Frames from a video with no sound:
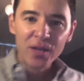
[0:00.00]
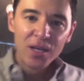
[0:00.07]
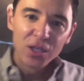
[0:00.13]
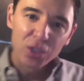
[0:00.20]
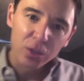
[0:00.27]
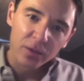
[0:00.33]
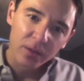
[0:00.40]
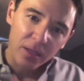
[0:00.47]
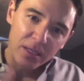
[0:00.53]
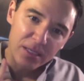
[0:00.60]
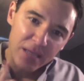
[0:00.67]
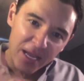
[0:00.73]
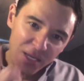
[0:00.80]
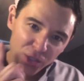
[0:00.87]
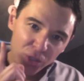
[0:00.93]
so
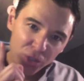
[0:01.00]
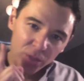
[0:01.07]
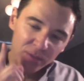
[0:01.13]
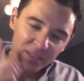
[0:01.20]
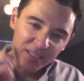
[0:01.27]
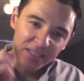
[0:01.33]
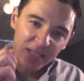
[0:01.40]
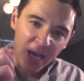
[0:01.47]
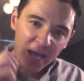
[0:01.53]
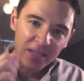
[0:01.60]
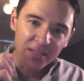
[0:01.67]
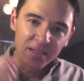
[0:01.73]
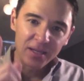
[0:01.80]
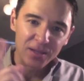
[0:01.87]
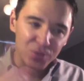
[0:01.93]
nature
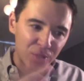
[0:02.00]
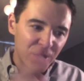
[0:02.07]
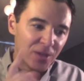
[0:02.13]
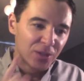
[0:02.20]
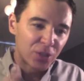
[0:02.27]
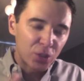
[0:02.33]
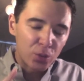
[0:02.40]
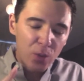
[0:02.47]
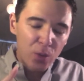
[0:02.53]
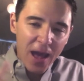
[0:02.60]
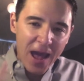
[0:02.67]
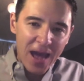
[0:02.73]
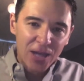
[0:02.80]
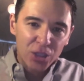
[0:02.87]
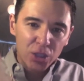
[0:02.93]
designed us to
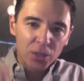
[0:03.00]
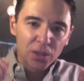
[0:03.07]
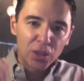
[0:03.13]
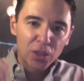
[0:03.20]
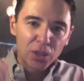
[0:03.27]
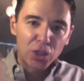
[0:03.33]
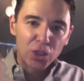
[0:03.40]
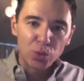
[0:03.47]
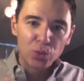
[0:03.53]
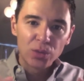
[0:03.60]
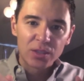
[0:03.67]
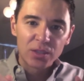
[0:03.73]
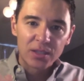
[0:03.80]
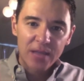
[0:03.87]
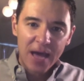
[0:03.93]
actually
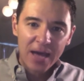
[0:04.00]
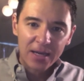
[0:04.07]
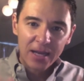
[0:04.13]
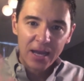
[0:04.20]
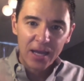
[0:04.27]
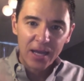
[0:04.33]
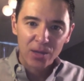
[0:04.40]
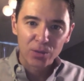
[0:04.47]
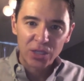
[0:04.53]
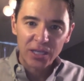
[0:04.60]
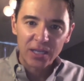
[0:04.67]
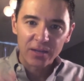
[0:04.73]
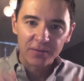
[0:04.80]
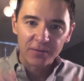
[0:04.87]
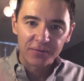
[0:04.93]
use that energy
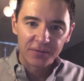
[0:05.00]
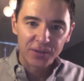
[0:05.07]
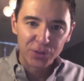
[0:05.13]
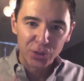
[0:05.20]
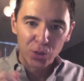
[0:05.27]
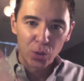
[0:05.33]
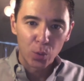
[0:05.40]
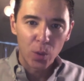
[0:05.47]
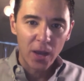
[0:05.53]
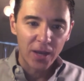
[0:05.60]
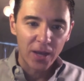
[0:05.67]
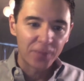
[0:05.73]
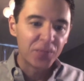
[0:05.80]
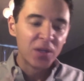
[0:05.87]
in a physical way